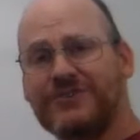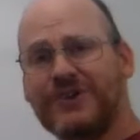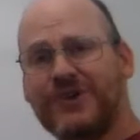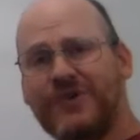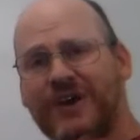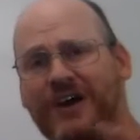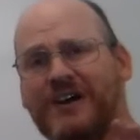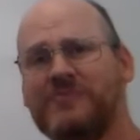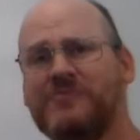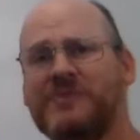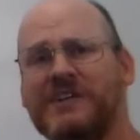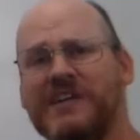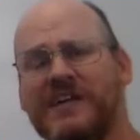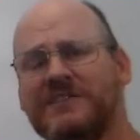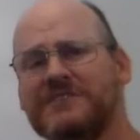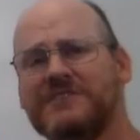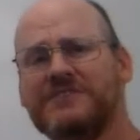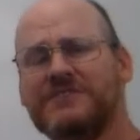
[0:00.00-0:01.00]
you go up
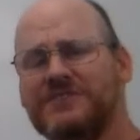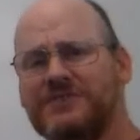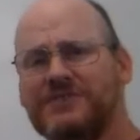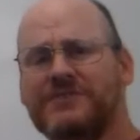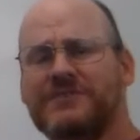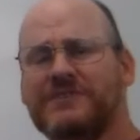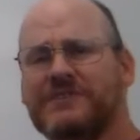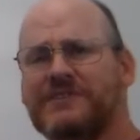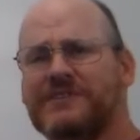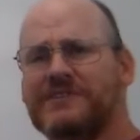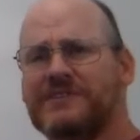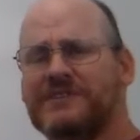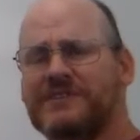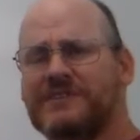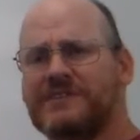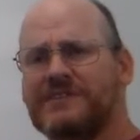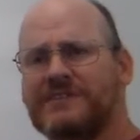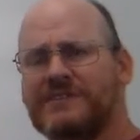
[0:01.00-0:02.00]
in altitude,
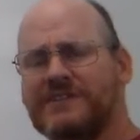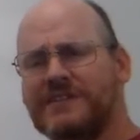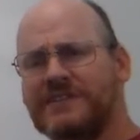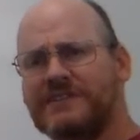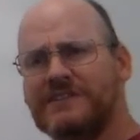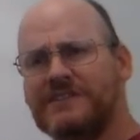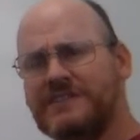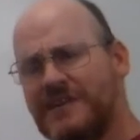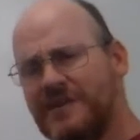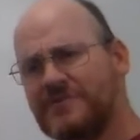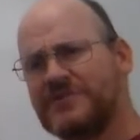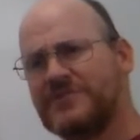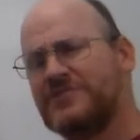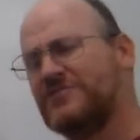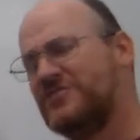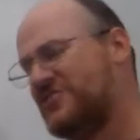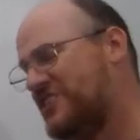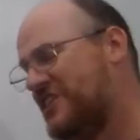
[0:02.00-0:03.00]
the temperature,